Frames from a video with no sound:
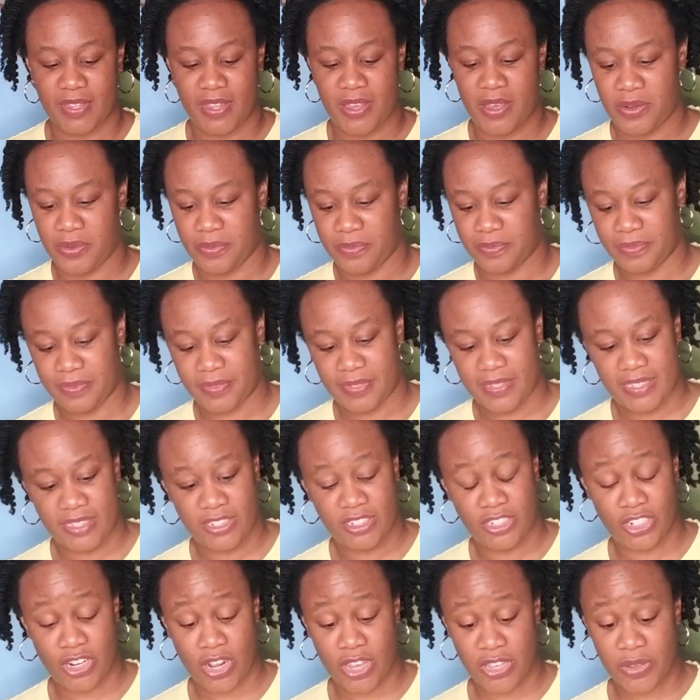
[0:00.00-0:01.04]
Oh,
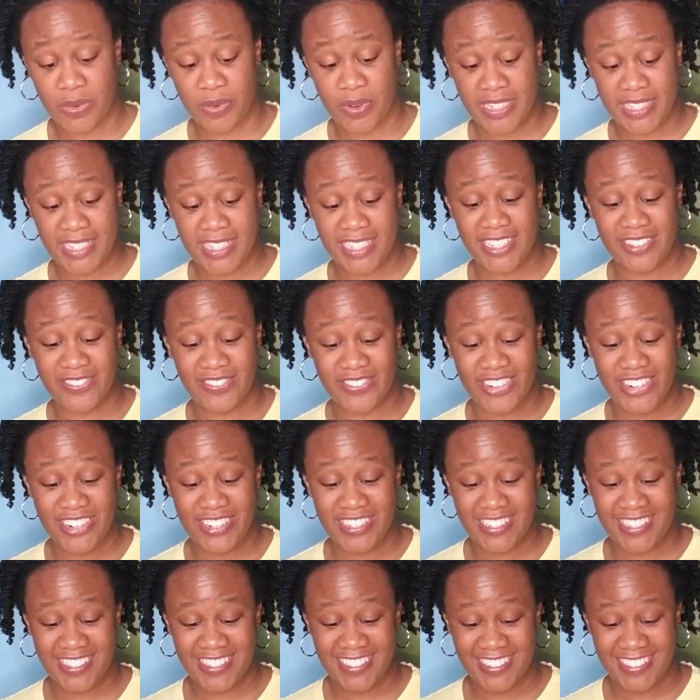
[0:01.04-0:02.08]
John, you want to see it
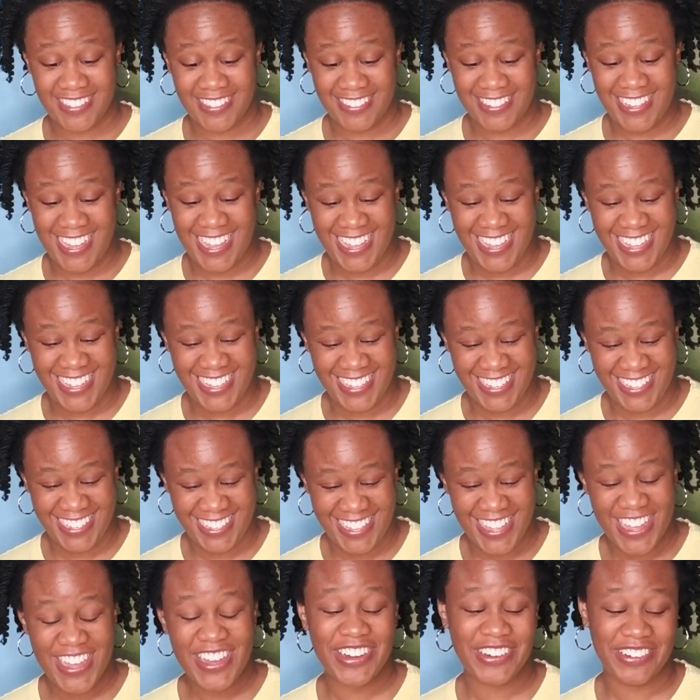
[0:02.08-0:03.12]
first?
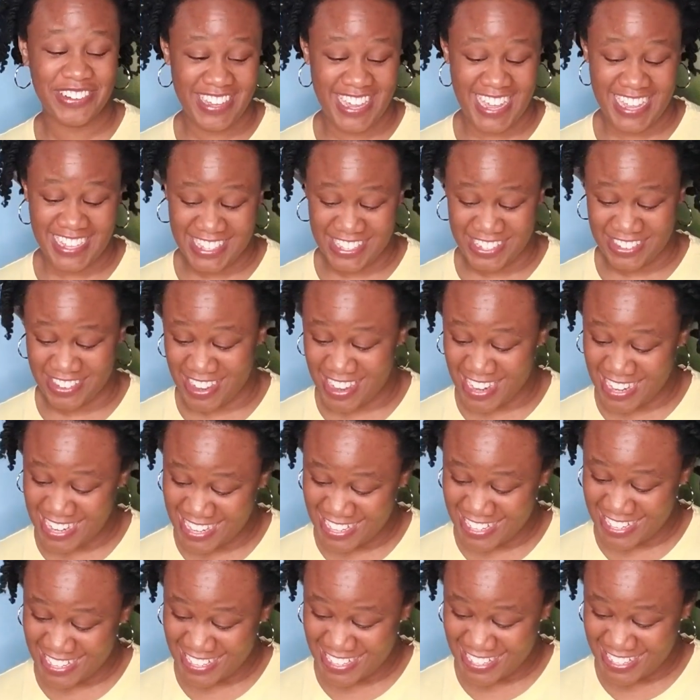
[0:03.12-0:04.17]
Okay, you got
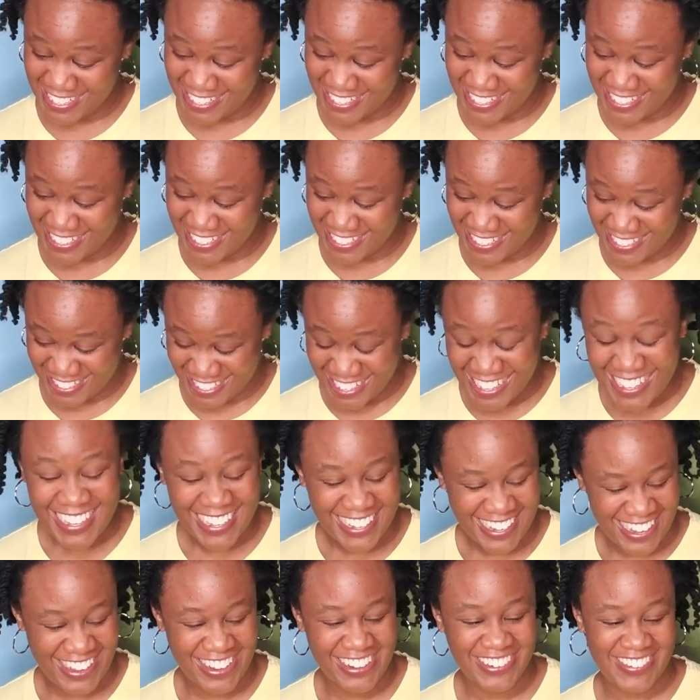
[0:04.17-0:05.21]
it?
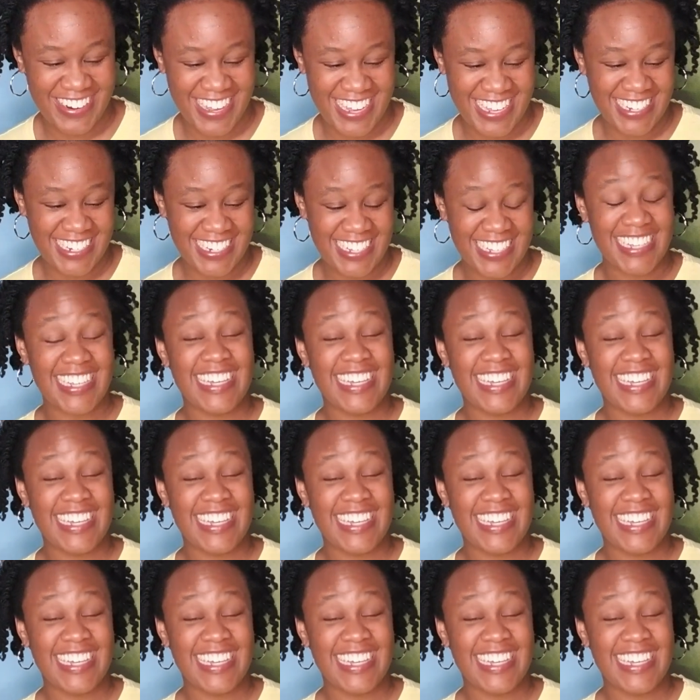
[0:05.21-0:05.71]
All right.